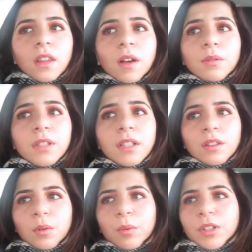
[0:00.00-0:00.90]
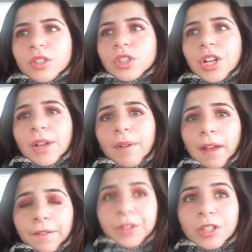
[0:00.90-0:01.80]
That was like the worst drive
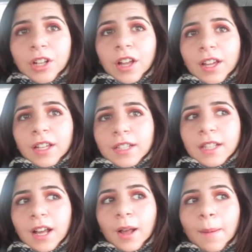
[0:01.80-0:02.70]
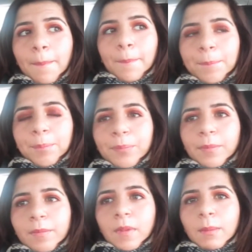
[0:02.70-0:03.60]
ever, guys. Um,
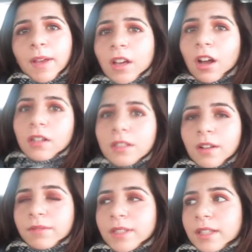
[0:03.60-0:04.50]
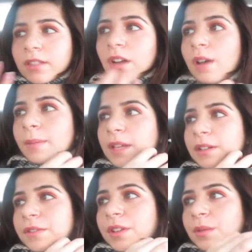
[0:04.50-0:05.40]
my car is obviously not
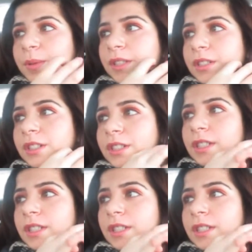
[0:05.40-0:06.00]
made for the winter.